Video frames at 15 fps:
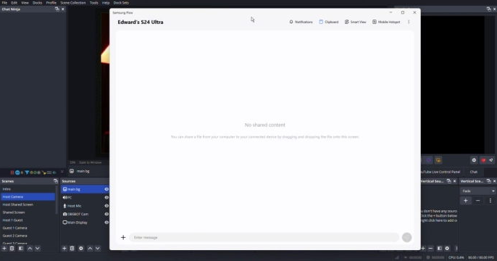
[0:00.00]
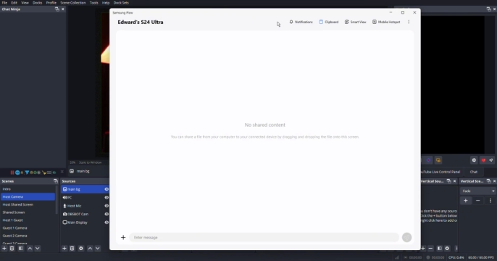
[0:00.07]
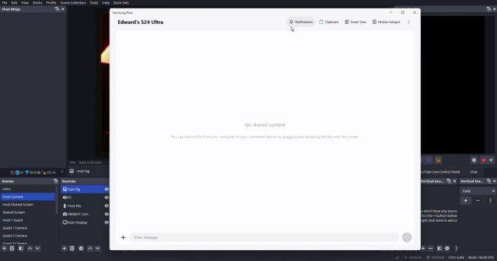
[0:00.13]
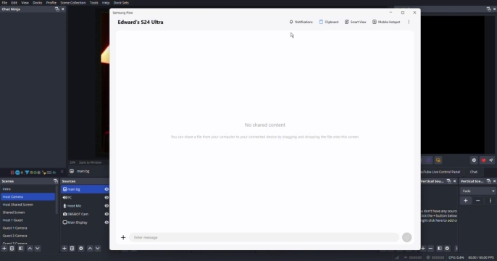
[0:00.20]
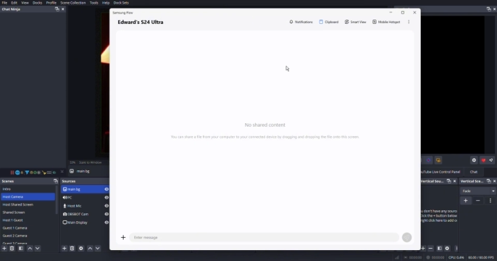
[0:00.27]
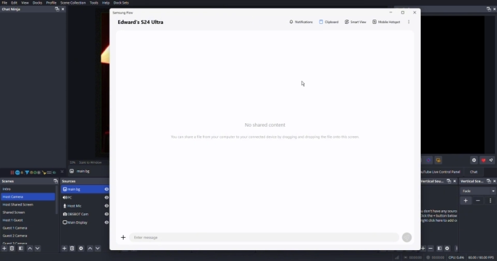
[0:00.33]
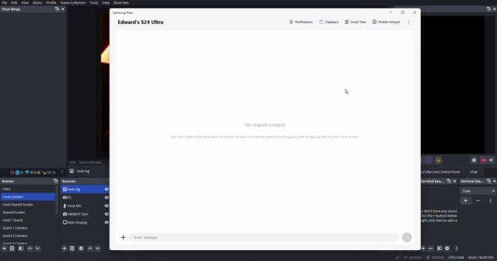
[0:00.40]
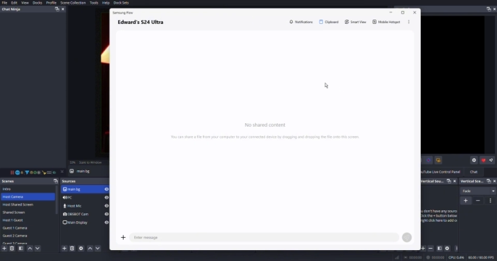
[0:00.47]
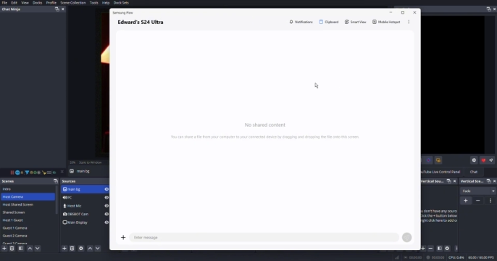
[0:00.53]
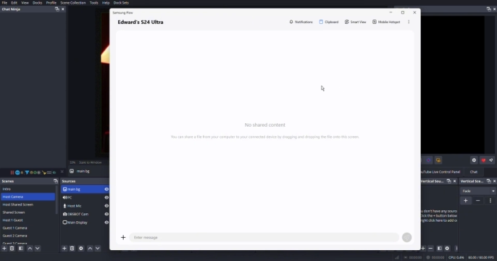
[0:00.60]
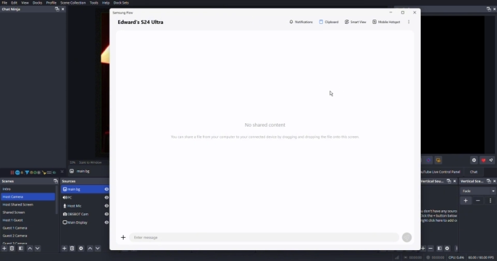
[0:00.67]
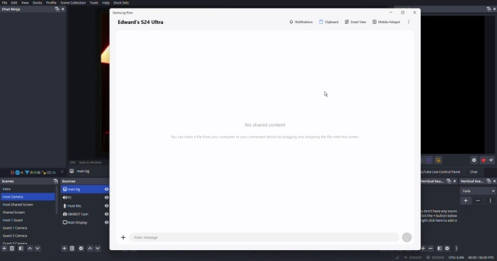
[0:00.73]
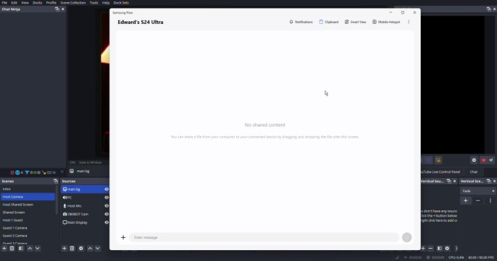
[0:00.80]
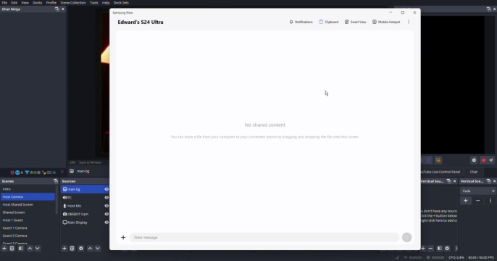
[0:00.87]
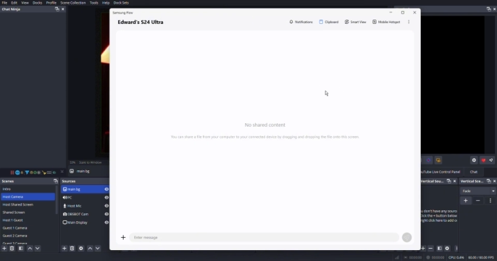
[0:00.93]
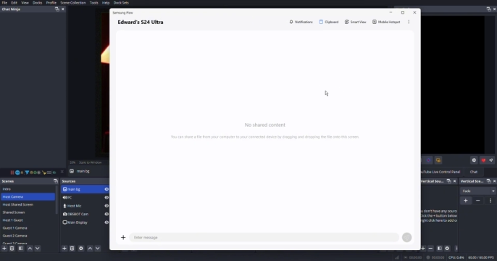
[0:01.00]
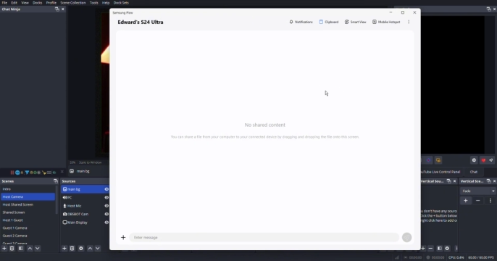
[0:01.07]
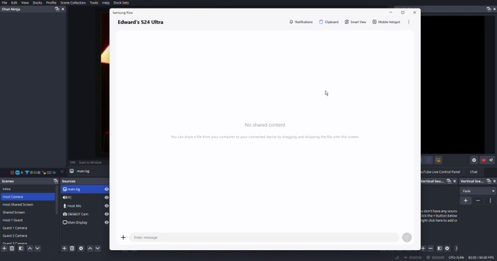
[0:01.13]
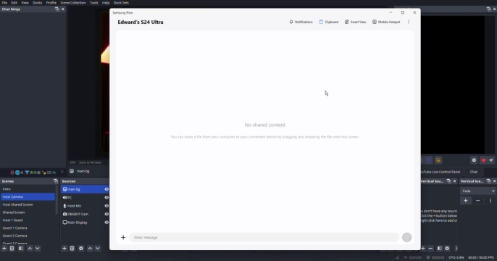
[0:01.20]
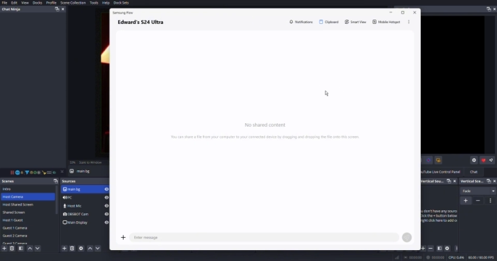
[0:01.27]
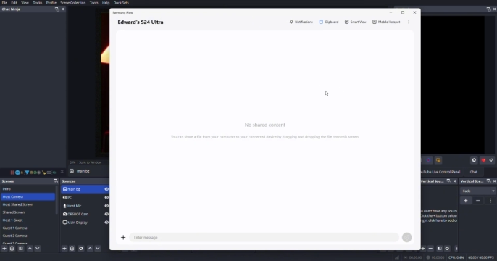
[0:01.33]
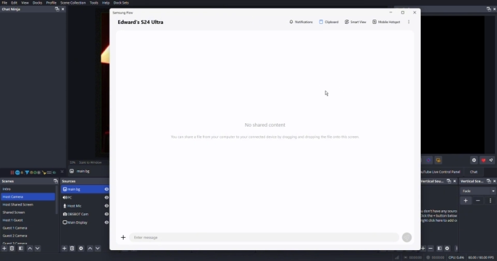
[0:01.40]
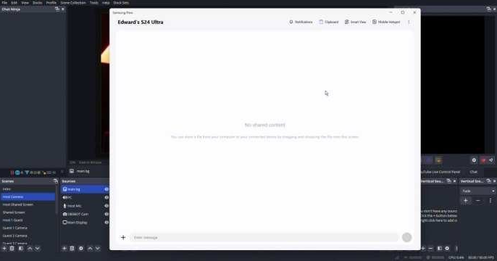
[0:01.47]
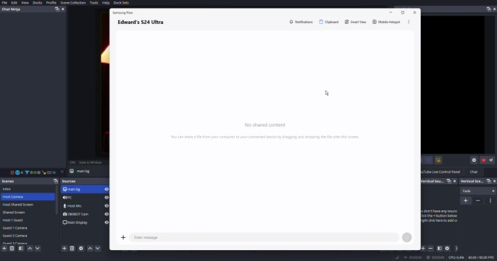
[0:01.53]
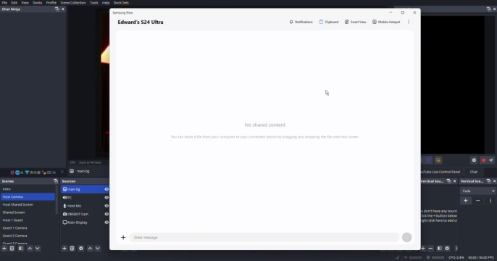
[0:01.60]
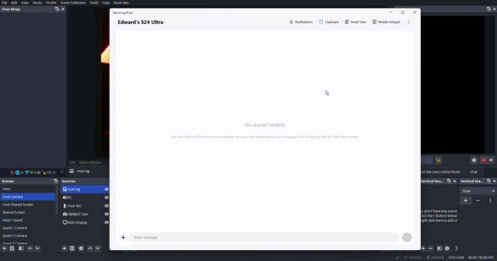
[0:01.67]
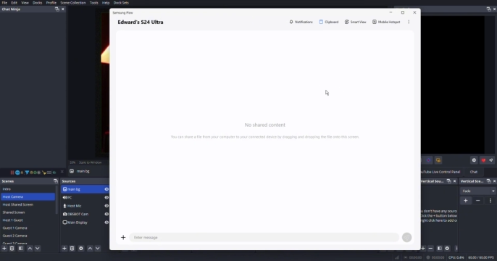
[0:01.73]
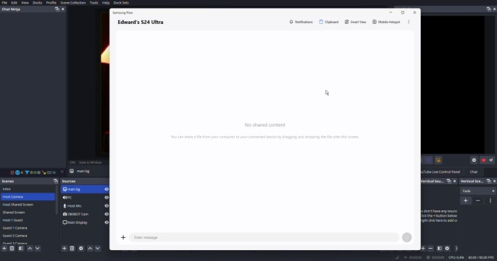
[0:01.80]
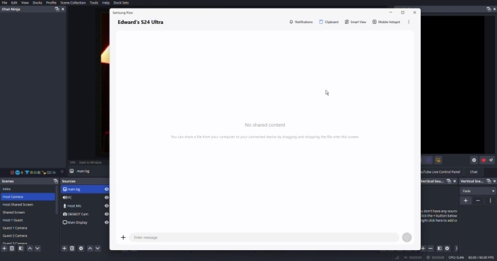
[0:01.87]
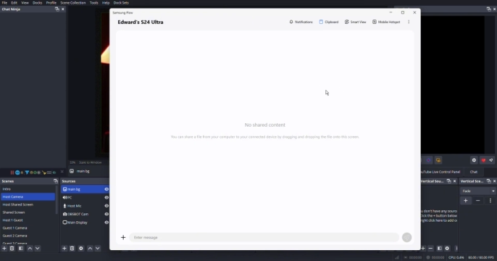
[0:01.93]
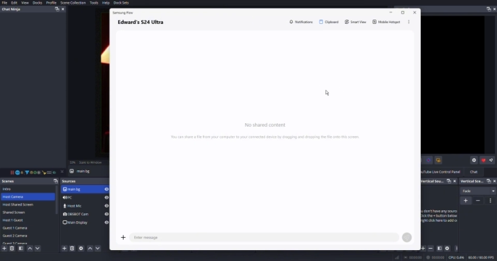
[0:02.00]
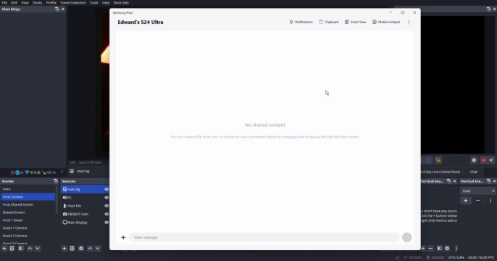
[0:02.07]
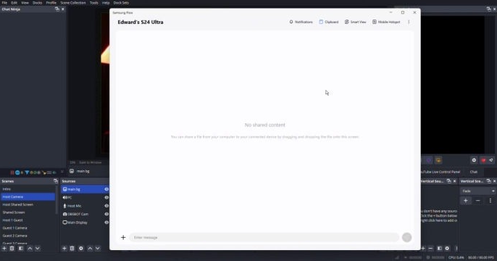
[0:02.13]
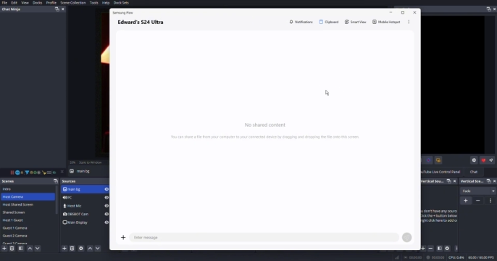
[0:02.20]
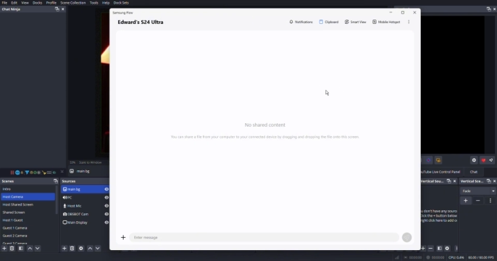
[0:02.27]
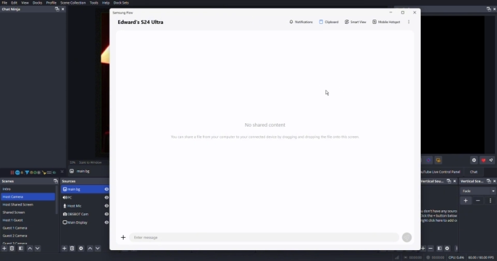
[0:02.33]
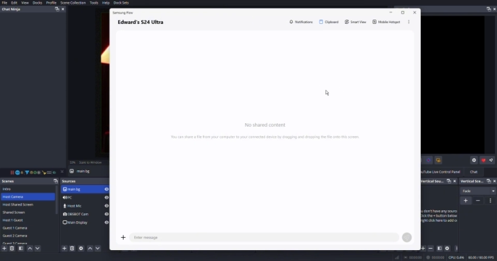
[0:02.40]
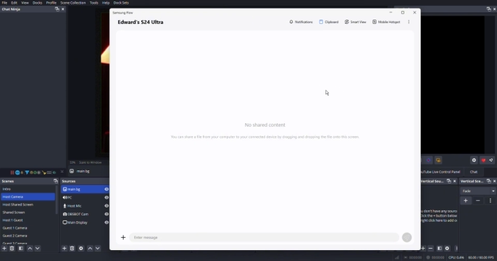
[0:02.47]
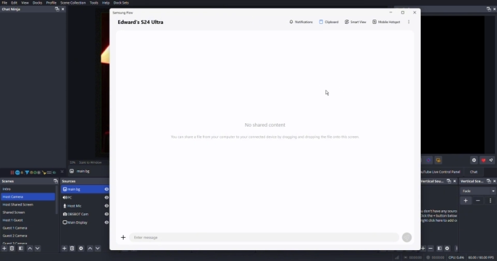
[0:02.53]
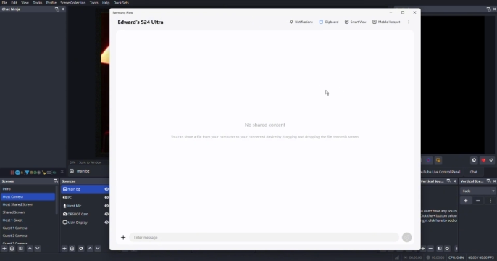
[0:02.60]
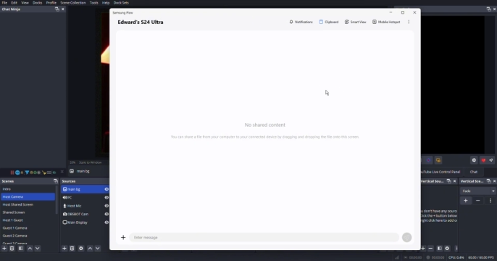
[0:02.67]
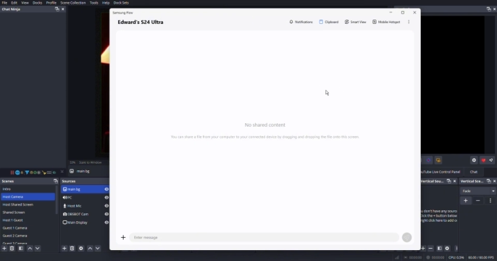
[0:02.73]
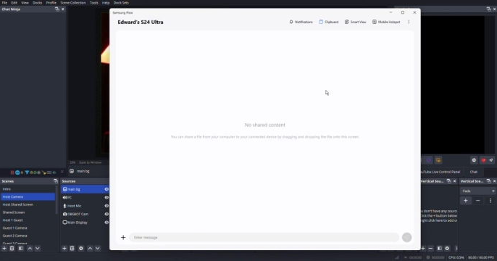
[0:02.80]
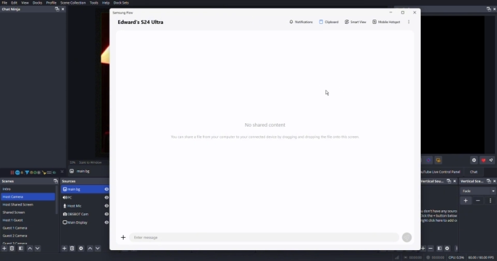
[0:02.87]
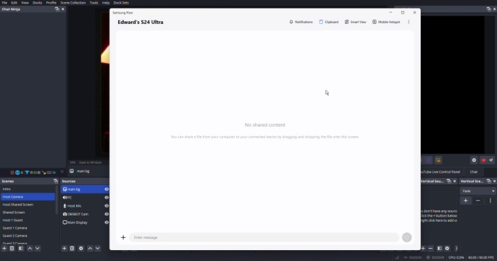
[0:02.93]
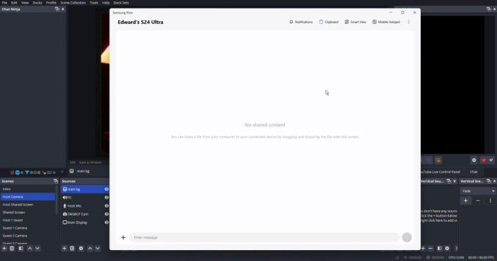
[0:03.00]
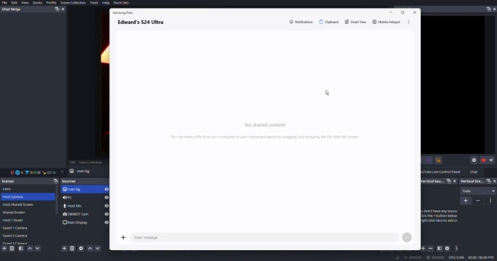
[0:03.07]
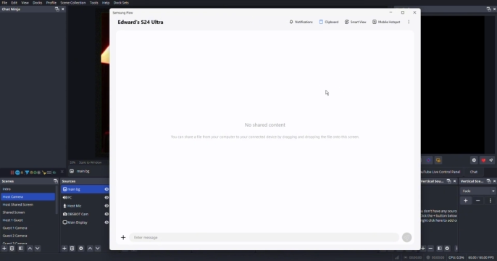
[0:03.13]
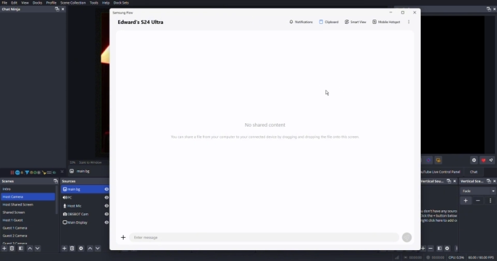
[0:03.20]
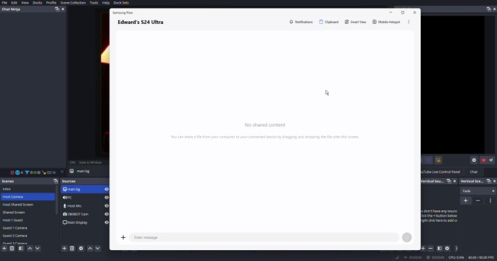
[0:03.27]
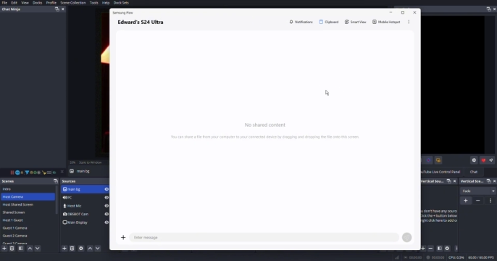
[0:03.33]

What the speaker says: [unreadable: no face in view]